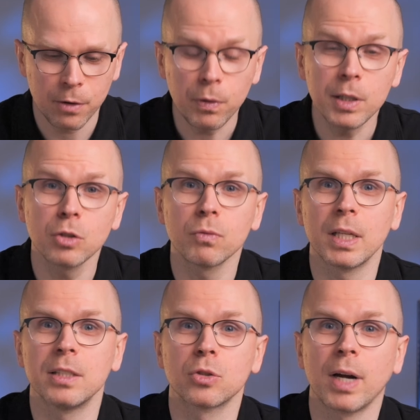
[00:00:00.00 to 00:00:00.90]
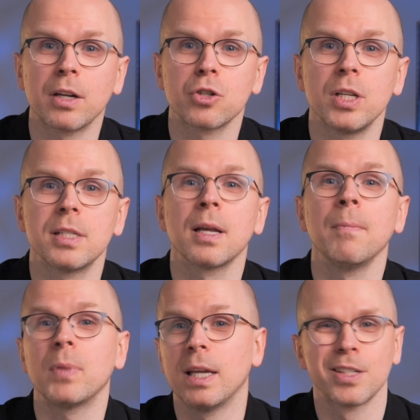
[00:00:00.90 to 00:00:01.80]
first of these strategies
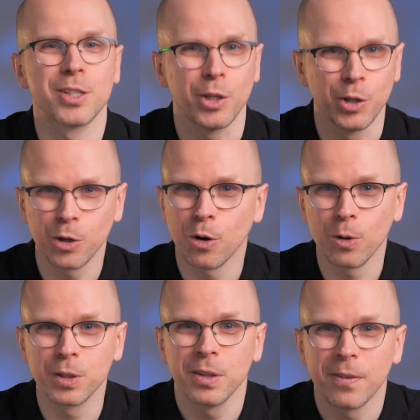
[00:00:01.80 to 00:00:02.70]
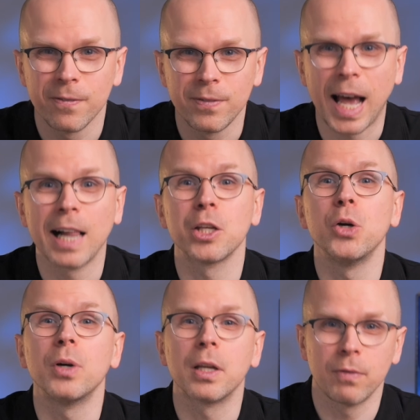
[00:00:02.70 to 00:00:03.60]
is good old
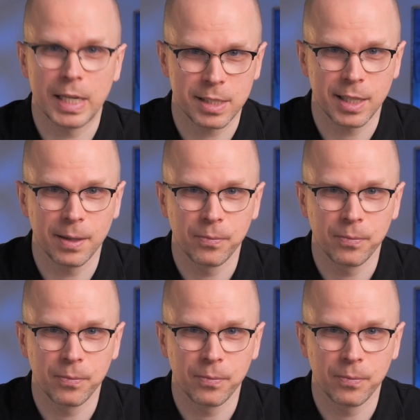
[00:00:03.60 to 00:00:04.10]
value investing.